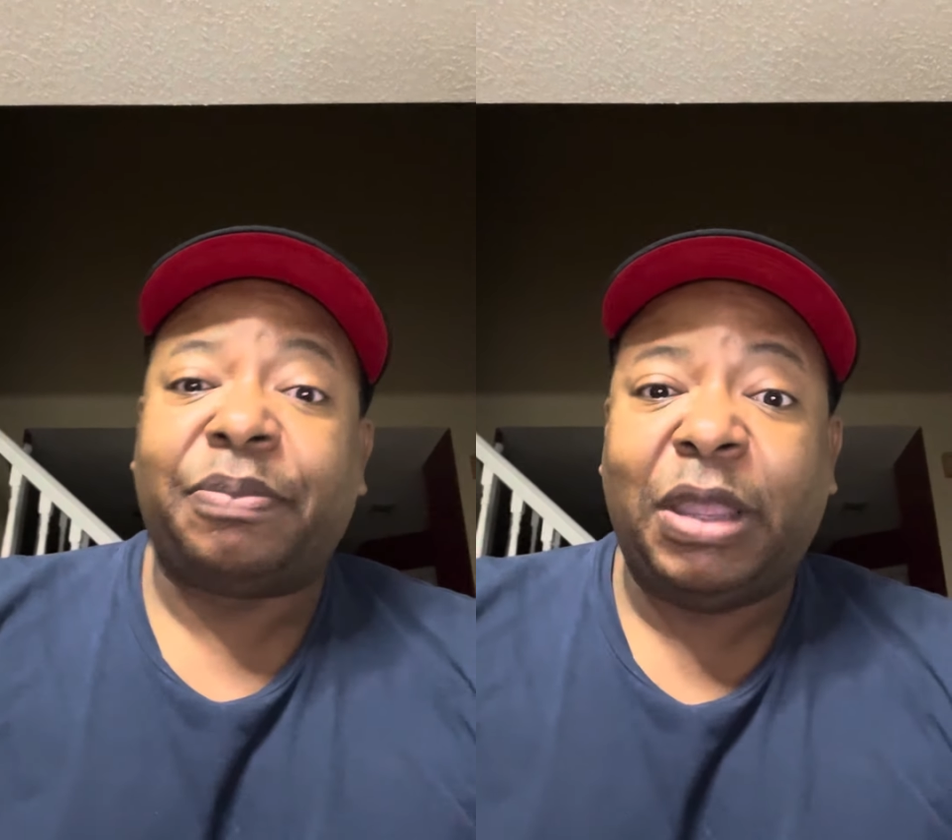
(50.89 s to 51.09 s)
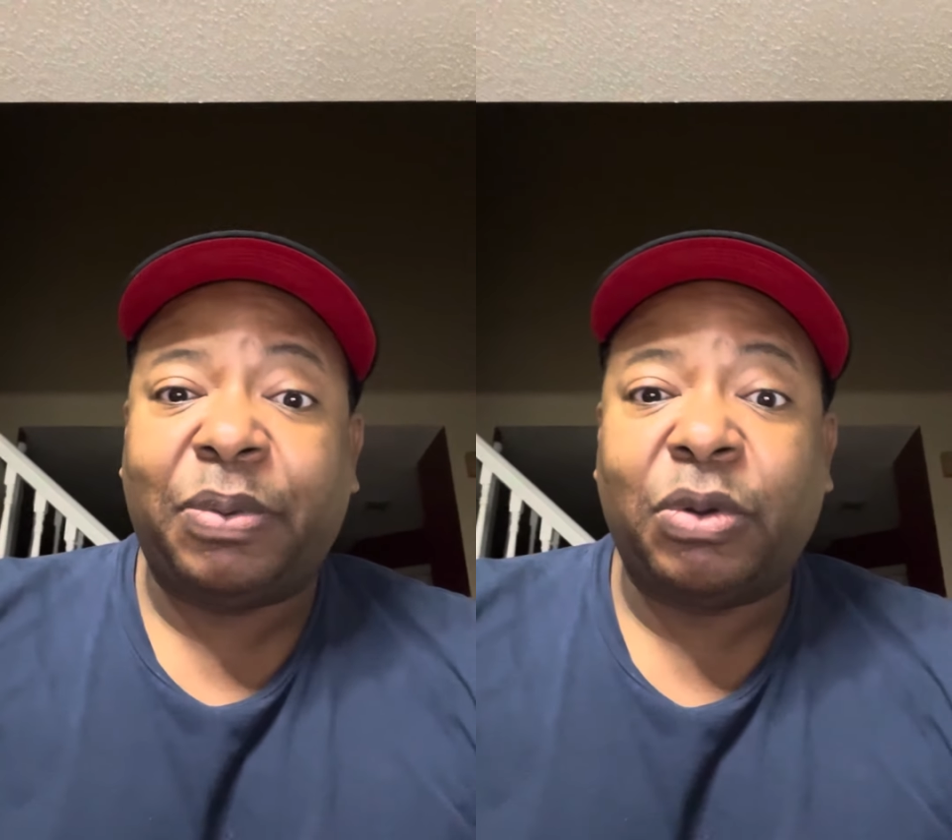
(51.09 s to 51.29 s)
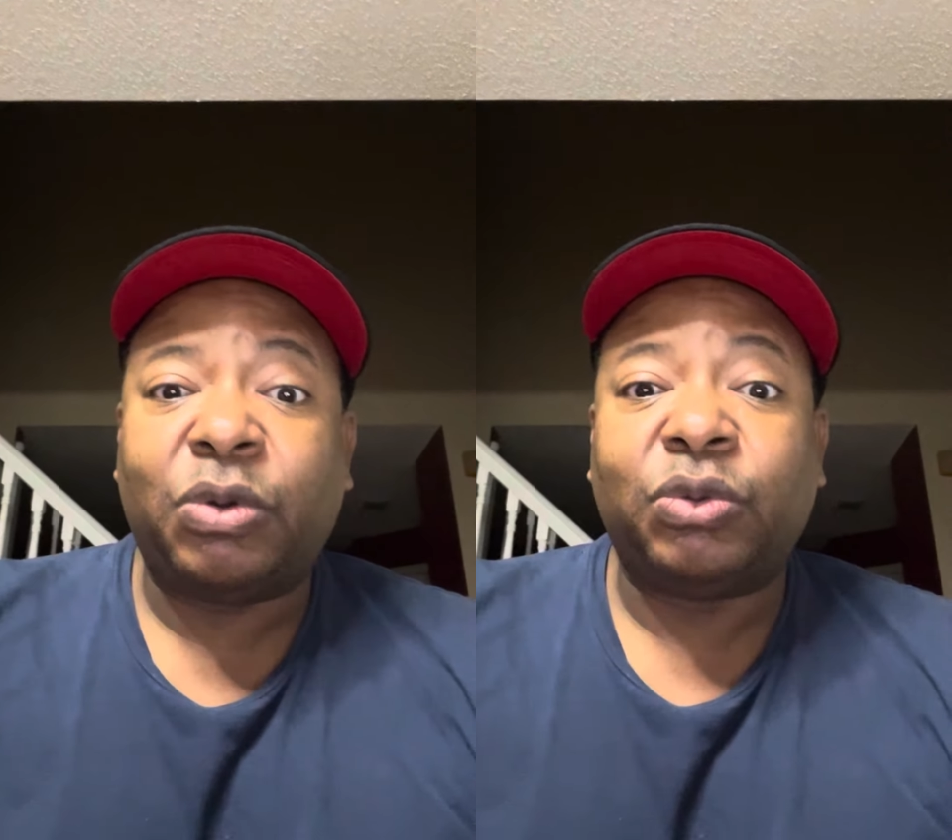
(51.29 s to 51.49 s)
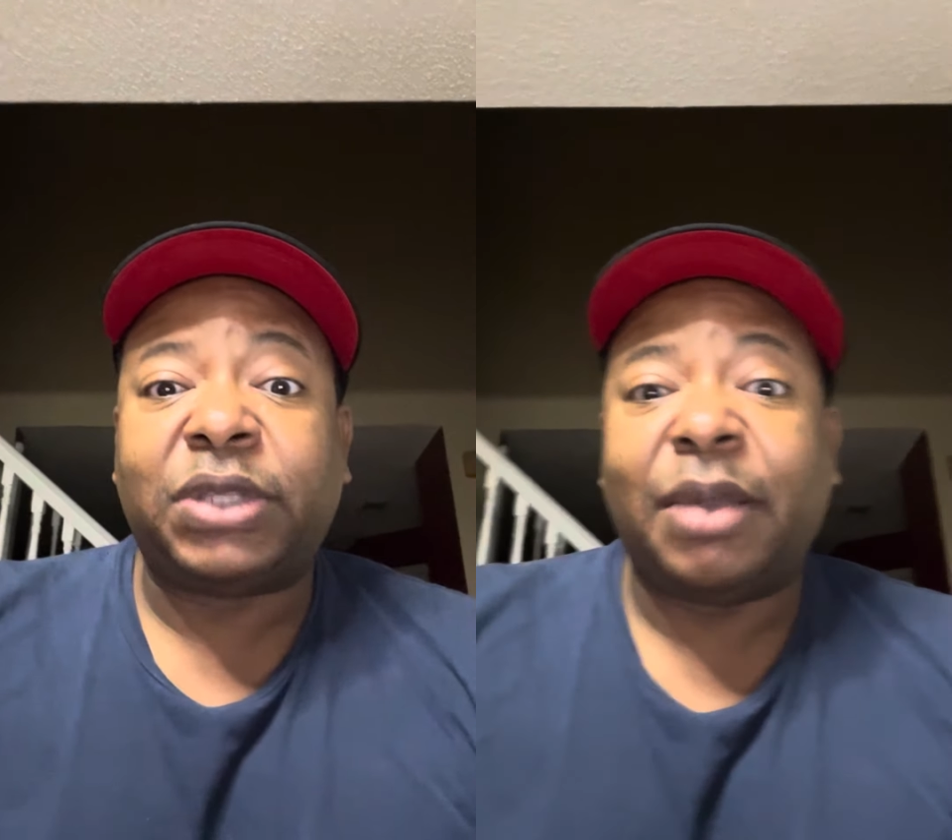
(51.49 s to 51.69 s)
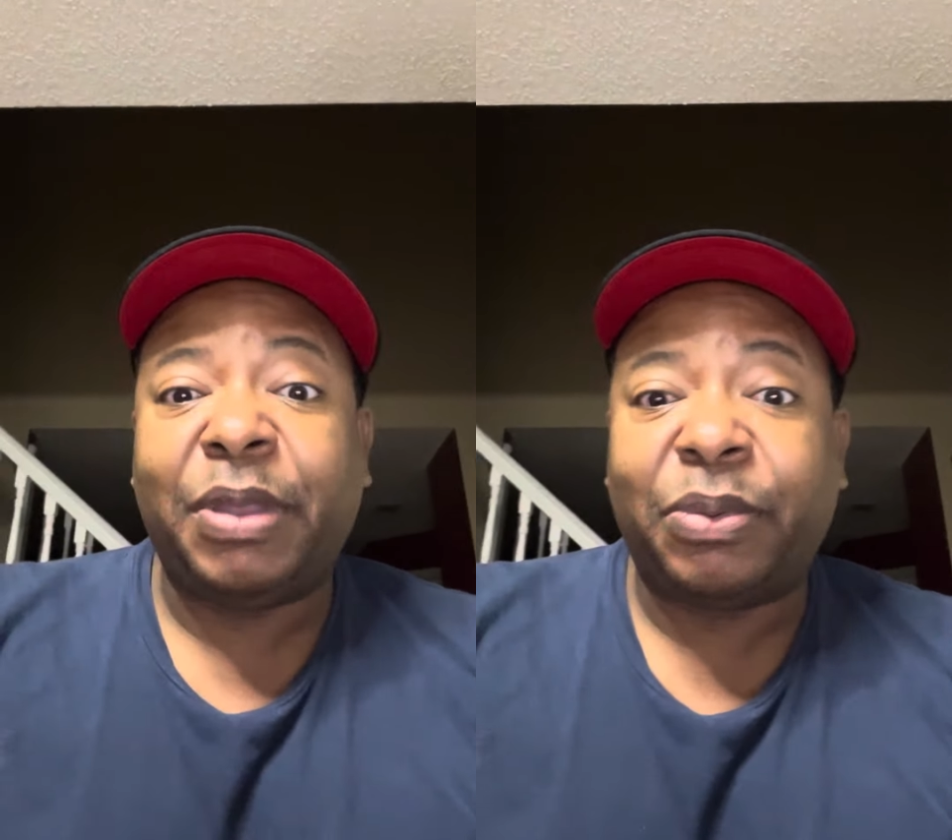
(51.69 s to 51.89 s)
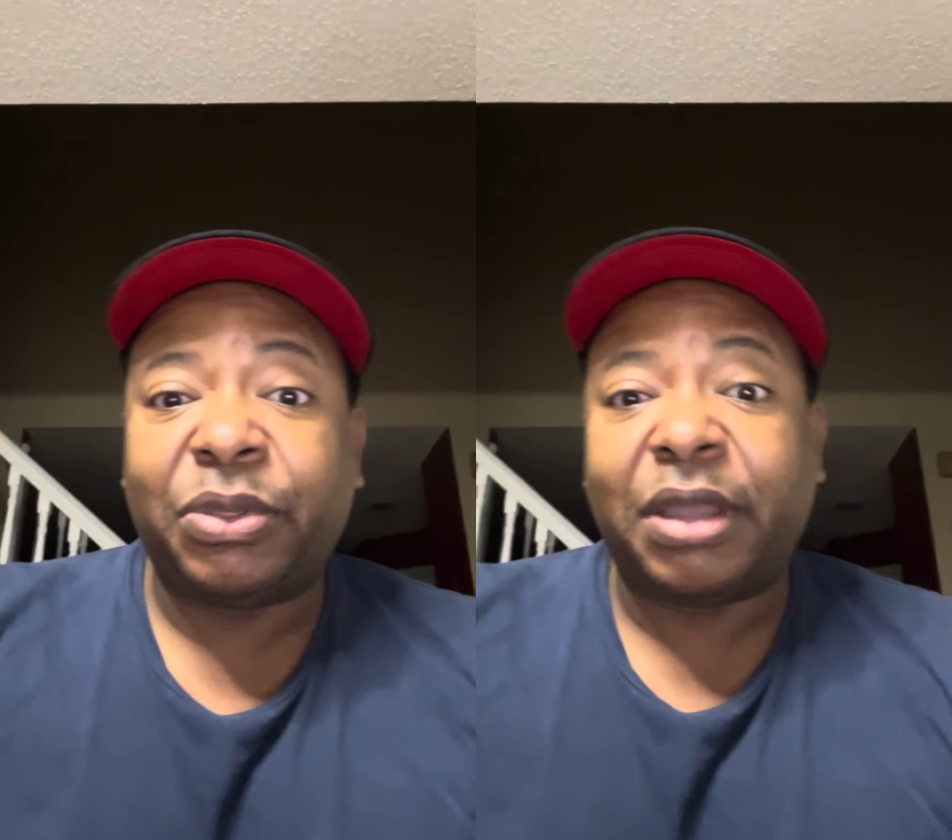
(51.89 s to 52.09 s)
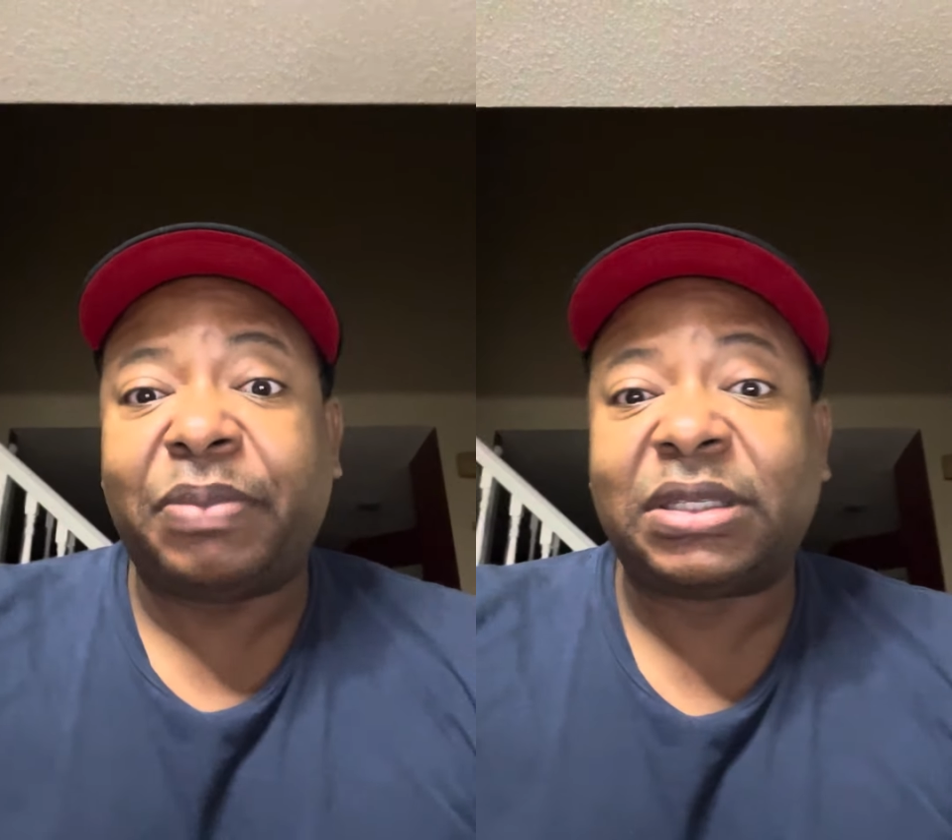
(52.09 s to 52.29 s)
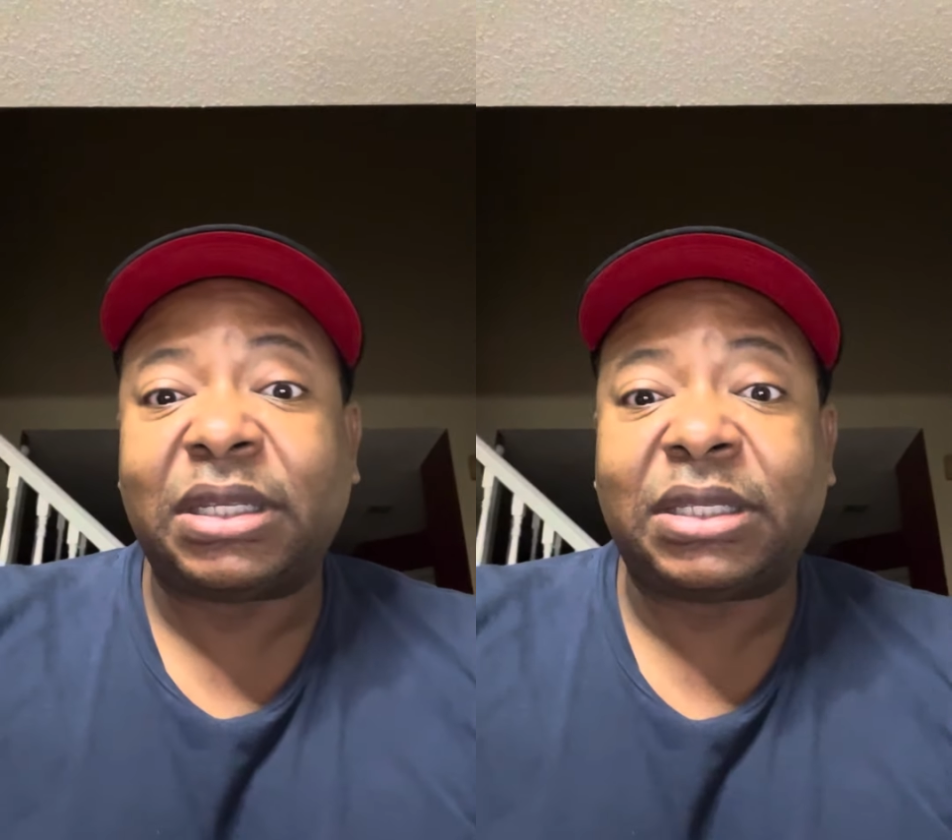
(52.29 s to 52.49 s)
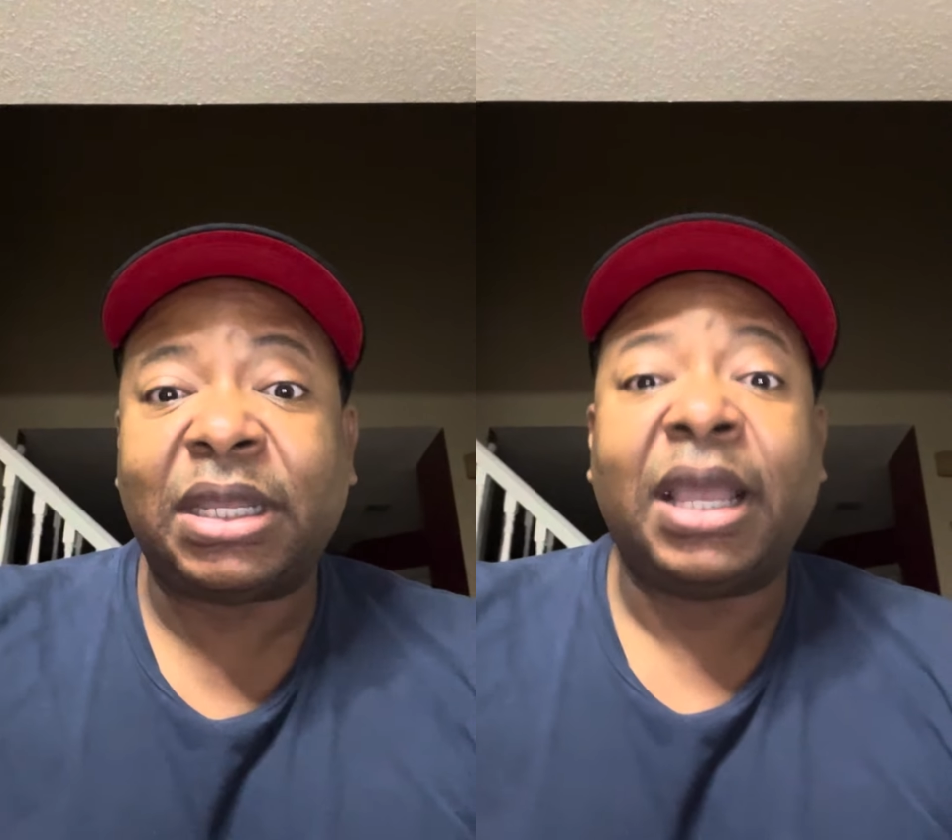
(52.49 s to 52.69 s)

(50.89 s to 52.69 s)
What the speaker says: people who tell people their business,